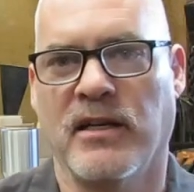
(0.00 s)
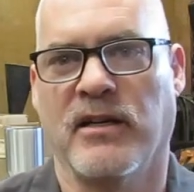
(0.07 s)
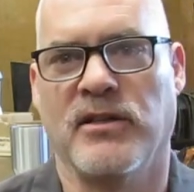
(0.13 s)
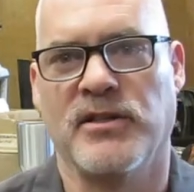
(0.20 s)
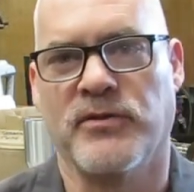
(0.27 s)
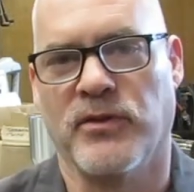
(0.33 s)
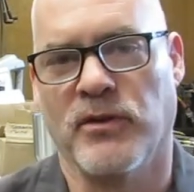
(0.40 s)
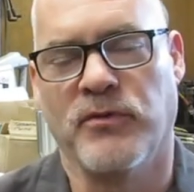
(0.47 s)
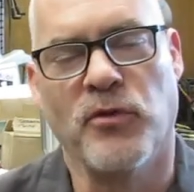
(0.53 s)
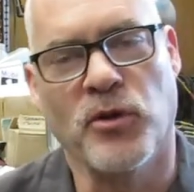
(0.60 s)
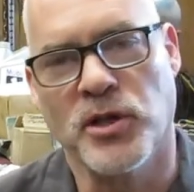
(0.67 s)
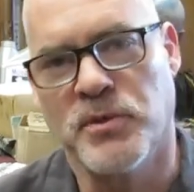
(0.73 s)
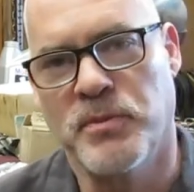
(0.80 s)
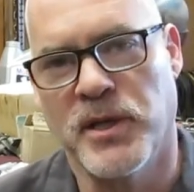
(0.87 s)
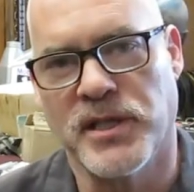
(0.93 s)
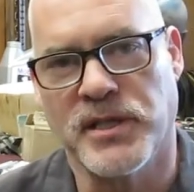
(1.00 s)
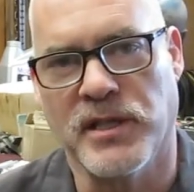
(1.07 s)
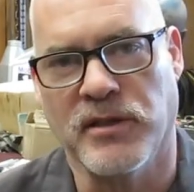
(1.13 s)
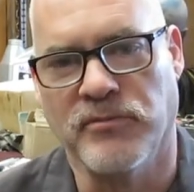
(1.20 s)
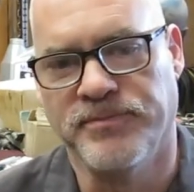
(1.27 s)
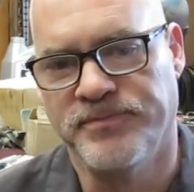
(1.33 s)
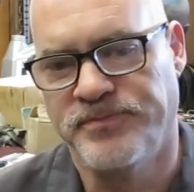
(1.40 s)
clearance for a forged
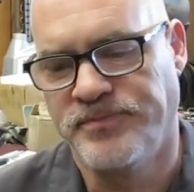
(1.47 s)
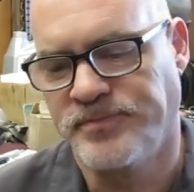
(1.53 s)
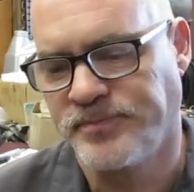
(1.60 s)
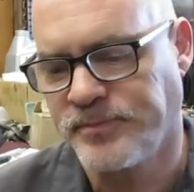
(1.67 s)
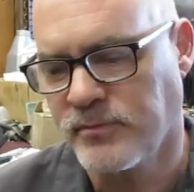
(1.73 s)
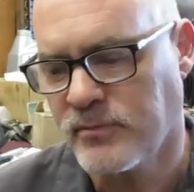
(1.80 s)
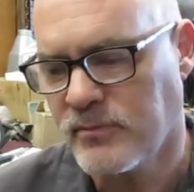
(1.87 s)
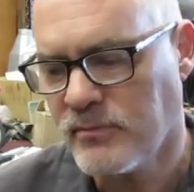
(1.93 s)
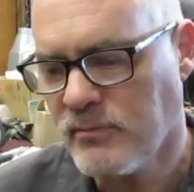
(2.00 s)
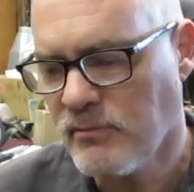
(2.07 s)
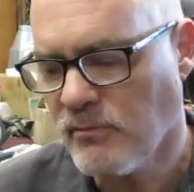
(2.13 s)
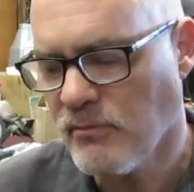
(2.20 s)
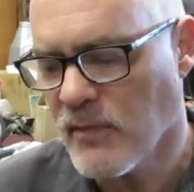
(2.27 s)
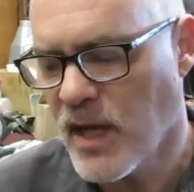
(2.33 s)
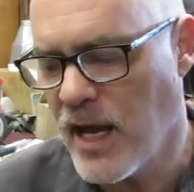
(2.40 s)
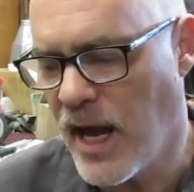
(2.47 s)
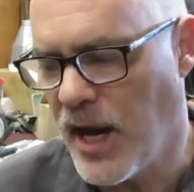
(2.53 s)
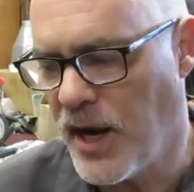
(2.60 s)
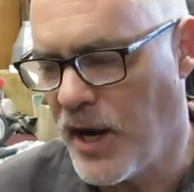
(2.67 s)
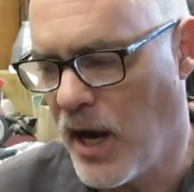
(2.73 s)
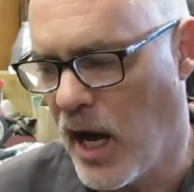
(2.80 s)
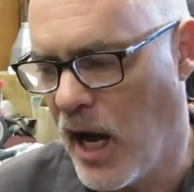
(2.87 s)
piston.
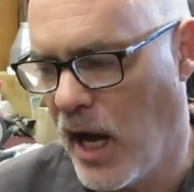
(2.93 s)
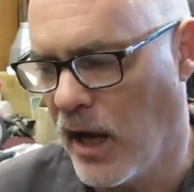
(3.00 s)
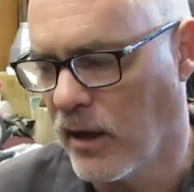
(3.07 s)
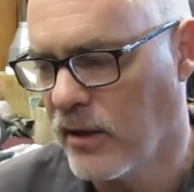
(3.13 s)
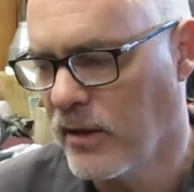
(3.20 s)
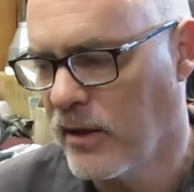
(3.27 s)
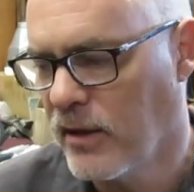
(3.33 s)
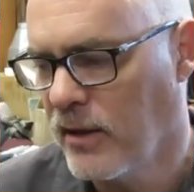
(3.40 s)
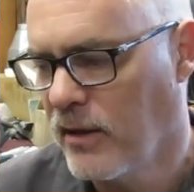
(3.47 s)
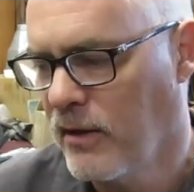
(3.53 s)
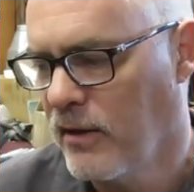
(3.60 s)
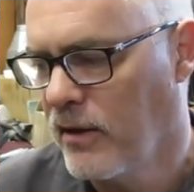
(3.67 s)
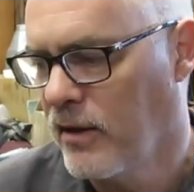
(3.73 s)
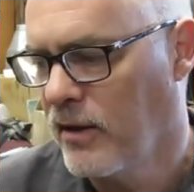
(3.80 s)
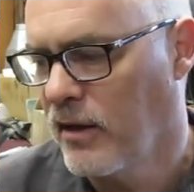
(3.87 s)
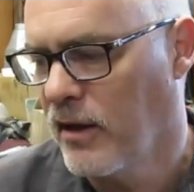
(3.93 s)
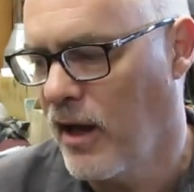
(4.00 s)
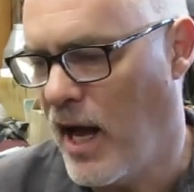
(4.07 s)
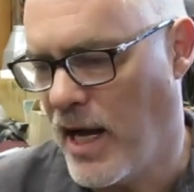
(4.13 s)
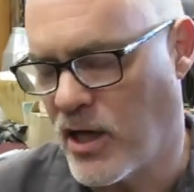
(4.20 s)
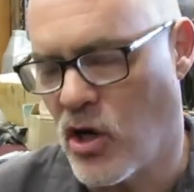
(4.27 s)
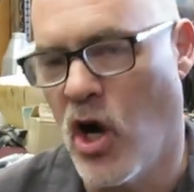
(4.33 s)
And I
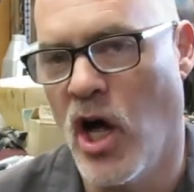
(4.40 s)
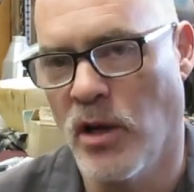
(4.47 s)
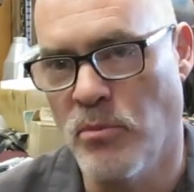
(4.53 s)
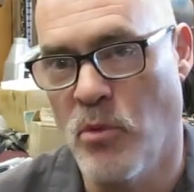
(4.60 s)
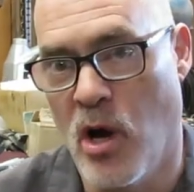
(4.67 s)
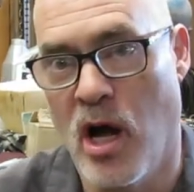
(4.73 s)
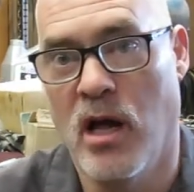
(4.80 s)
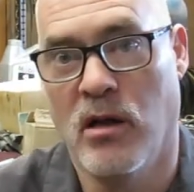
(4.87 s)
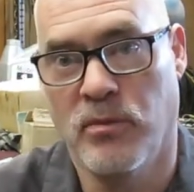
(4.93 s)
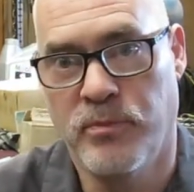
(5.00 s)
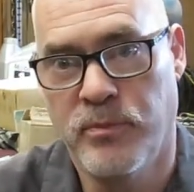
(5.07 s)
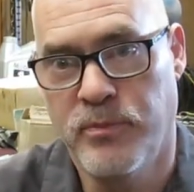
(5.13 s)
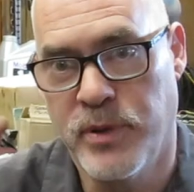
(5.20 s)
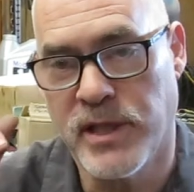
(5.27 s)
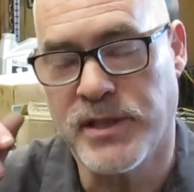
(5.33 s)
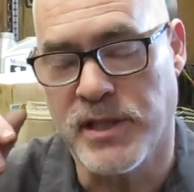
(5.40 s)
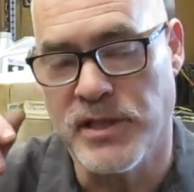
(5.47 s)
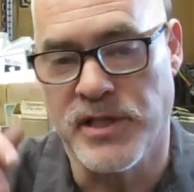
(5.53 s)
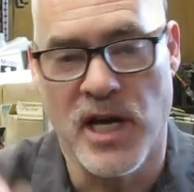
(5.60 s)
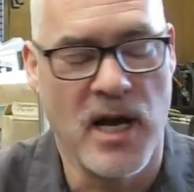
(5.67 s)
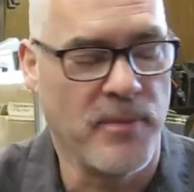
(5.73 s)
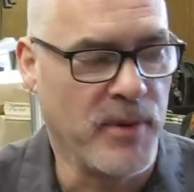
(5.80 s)
called Mahl
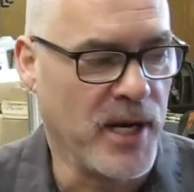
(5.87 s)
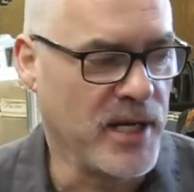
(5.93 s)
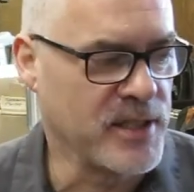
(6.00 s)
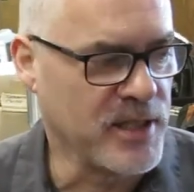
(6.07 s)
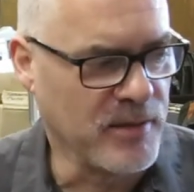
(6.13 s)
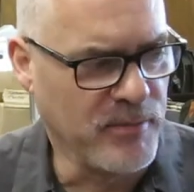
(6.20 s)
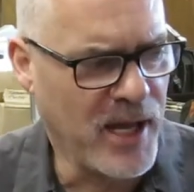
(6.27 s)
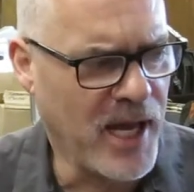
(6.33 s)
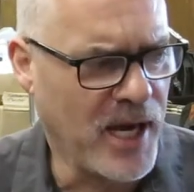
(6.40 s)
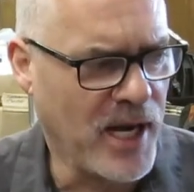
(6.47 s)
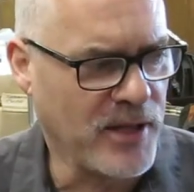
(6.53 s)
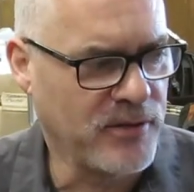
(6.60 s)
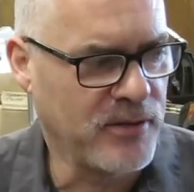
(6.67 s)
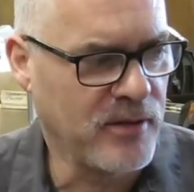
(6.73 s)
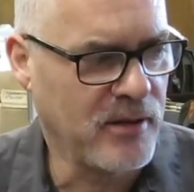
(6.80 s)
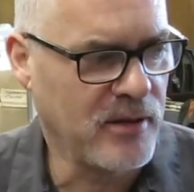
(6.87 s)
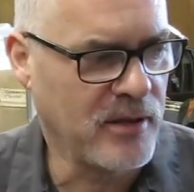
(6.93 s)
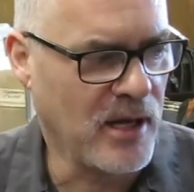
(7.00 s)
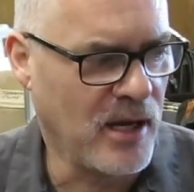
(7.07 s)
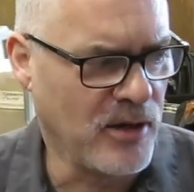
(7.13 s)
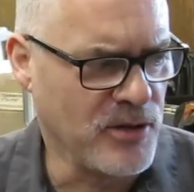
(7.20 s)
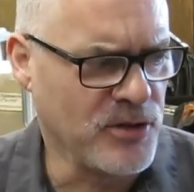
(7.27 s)
Pistons up and I said, man,
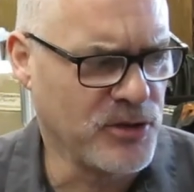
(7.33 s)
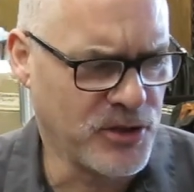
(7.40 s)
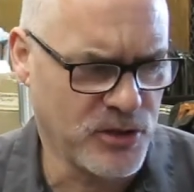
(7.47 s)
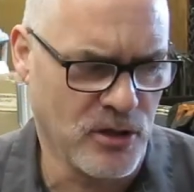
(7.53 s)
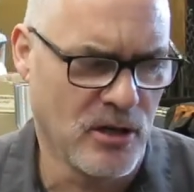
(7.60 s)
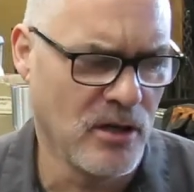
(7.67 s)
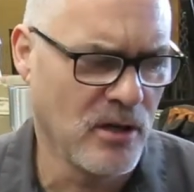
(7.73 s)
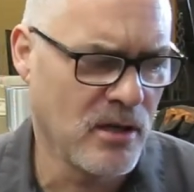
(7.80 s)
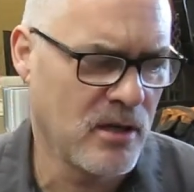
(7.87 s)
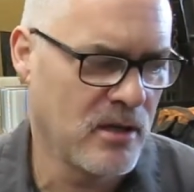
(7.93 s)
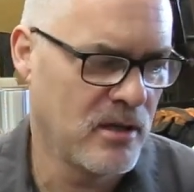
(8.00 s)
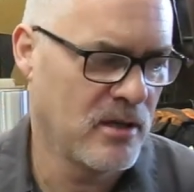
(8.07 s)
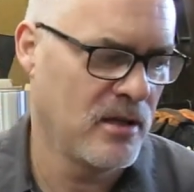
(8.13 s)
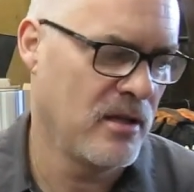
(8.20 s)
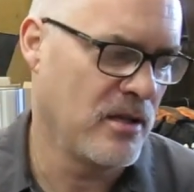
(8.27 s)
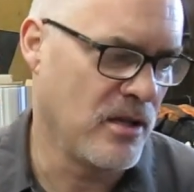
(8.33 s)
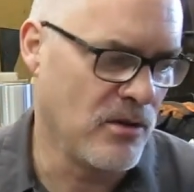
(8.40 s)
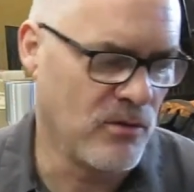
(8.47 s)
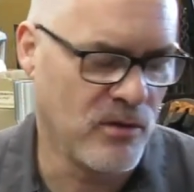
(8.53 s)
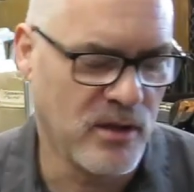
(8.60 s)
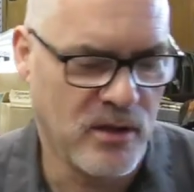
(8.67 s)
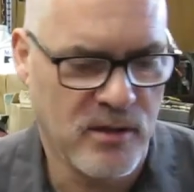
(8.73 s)
are you sure?
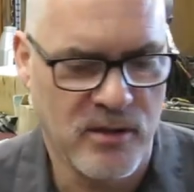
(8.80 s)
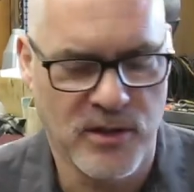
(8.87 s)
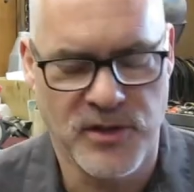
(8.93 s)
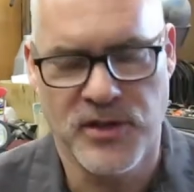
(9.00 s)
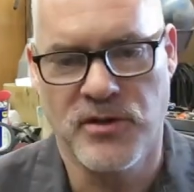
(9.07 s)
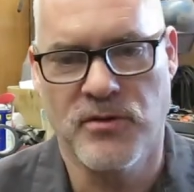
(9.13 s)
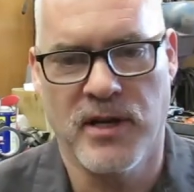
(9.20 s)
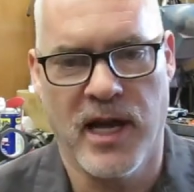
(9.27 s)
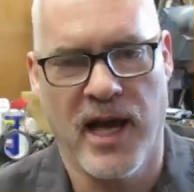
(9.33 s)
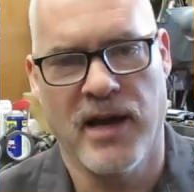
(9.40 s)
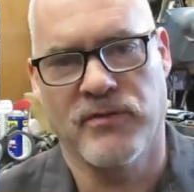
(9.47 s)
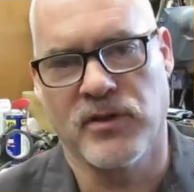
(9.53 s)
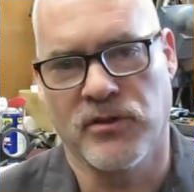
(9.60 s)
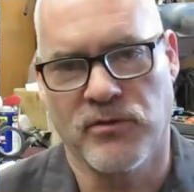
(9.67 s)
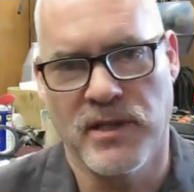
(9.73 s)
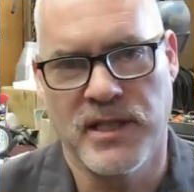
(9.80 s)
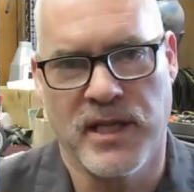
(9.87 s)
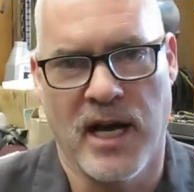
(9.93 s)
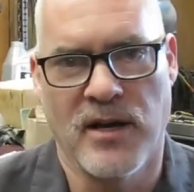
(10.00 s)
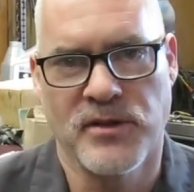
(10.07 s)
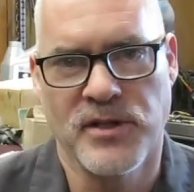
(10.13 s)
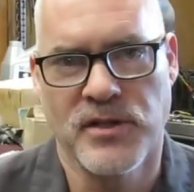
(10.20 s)
It's 2.5 to
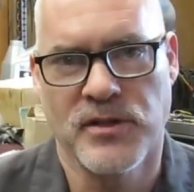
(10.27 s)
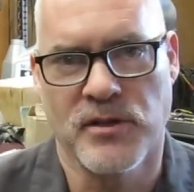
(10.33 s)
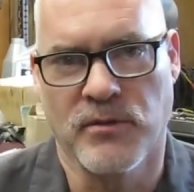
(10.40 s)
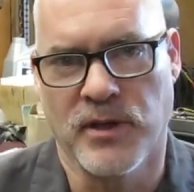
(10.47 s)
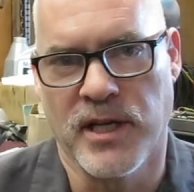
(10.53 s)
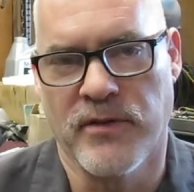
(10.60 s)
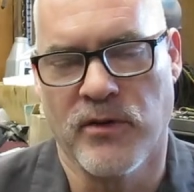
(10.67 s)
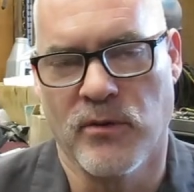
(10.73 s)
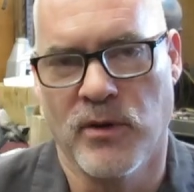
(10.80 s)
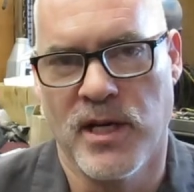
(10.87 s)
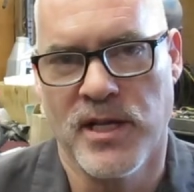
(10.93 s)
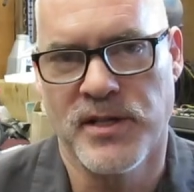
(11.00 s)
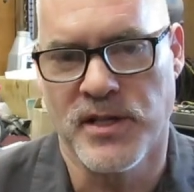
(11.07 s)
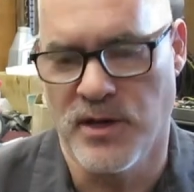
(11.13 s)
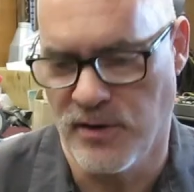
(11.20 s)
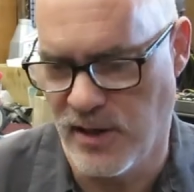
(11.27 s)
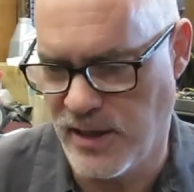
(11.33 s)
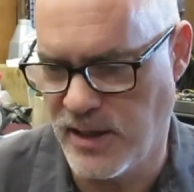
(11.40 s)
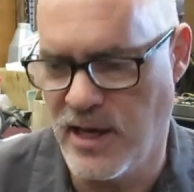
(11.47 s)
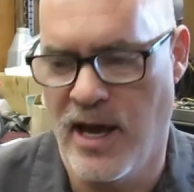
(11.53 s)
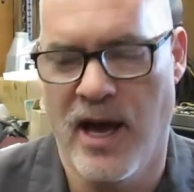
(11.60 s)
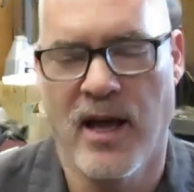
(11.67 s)
3/1000ths or whatever it was? And they're
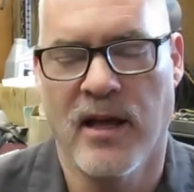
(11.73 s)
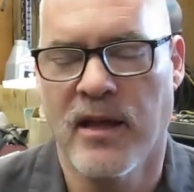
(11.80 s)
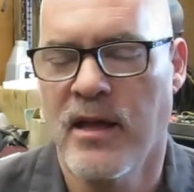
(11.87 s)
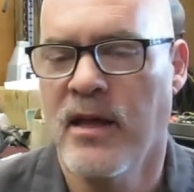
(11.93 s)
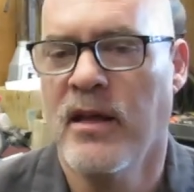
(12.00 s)
like, yeah.